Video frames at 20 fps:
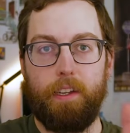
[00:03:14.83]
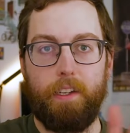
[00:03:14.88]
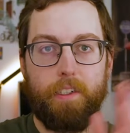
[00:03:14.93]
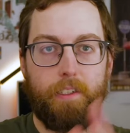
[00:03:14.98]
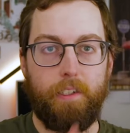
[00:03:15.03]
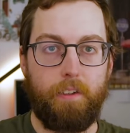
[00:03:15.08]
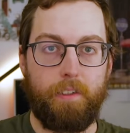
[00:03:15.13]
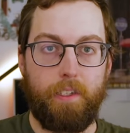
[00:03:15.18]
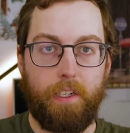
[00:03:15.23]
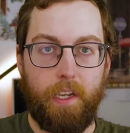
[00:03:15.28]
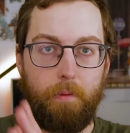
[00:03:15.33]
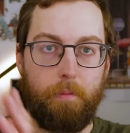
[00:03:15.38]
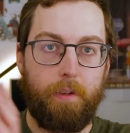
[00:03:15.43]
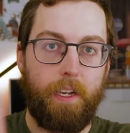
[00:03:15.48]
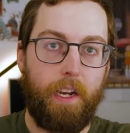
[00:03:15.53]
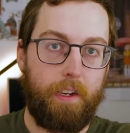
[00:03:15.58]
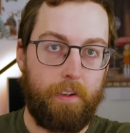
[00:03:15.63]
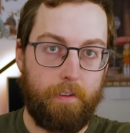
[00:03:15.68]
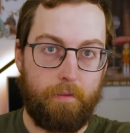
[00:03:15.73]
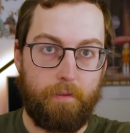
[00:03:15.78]
the same
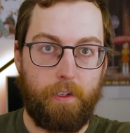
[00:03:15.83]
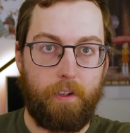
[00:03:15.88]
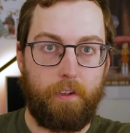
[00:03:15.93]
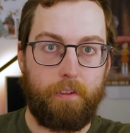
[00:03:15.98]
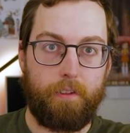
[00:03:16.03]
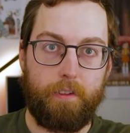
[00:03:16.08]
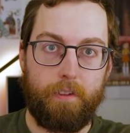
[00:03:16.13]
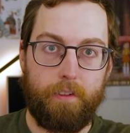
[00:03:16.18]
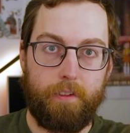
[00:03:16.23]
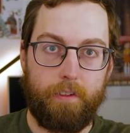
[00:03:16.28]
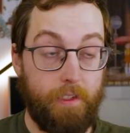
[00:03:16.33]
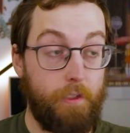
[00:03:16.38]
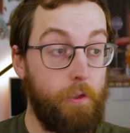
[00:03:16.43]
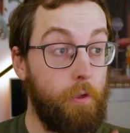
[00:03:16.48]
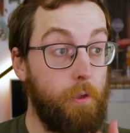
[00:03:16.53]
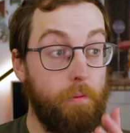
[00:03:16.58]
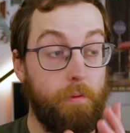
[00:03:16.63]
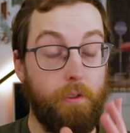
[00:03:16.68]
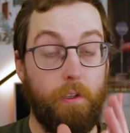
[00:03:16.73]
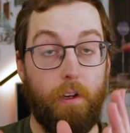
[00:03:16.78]
kind of shot in
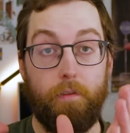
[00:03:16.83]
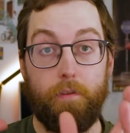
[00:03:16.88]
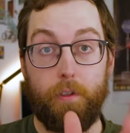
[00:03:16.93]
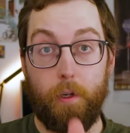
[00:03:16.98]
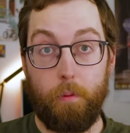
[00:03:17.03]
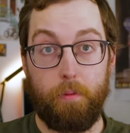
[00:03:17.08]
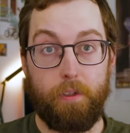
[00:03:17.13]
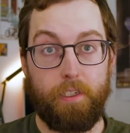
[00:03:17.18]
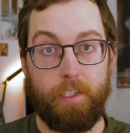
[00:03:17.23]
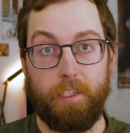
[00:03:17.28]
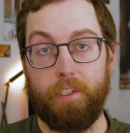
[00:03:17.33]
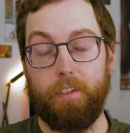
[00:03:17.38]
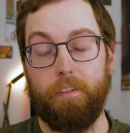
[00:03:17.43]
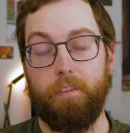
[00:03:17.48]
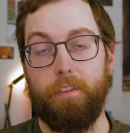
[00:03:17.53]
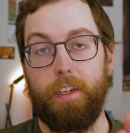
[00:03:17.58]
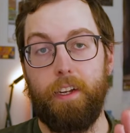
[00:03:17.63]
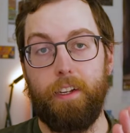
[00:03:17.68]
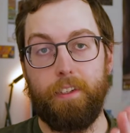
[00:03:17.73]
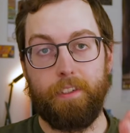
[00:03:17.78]
terms of
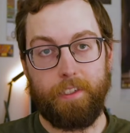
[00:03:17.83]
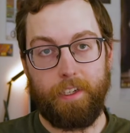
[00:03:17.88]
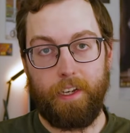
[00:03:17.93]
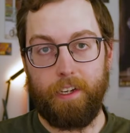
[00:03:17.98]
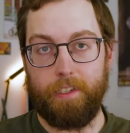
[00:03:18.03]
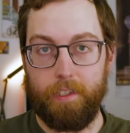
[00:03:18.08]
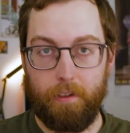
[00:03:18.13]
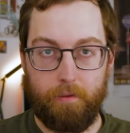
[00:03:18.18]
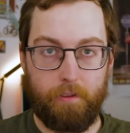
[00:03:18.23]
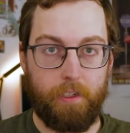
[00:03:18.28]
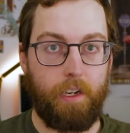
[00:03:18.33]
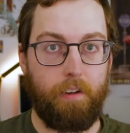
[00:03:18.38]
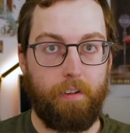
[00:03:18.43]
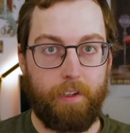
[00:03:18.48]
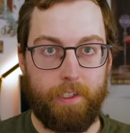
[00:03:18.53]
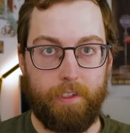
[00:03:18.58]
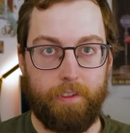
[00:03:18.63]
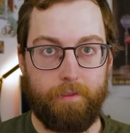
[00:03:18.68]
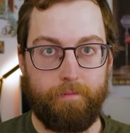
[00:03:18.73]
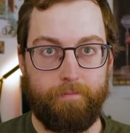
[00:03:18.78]
composition and size of the
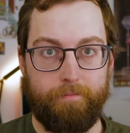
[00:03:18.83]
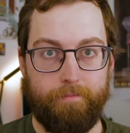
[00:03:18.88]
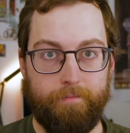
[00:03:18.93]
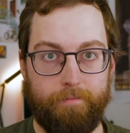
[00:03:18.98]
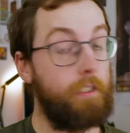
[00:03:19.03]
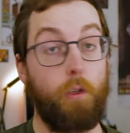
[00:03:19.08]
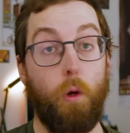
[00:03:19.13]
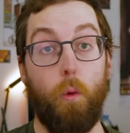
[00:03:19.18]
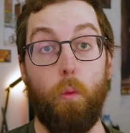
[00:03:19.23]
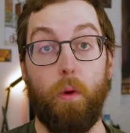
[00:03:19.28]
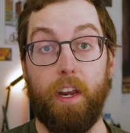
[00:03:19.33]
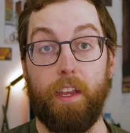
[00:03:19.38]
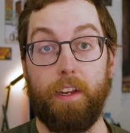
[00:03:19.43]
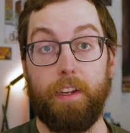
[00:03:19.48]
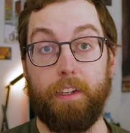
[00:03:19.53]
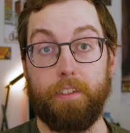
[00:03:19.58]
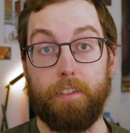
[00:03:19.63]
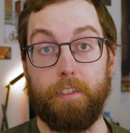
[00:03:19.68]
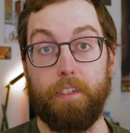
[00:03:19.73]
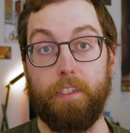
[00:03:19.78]
character. So what I
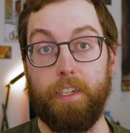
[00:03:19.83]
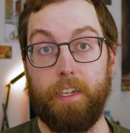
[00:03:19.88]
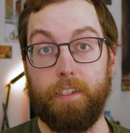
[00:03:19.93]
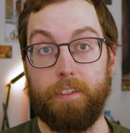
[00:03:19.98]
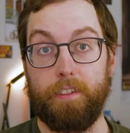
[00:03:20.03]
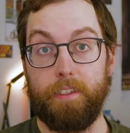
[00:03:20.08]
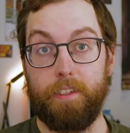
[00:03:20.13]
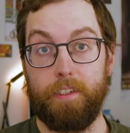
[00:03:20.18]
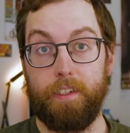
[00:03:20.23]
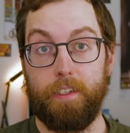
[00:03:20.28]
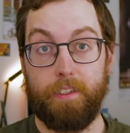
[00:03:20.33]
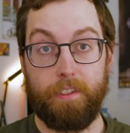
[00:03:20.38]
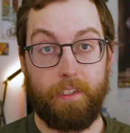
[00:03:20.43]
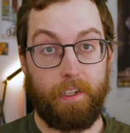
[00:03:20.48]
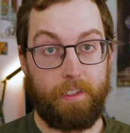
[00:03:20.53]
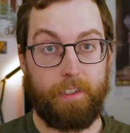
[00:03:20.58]
can suggest in that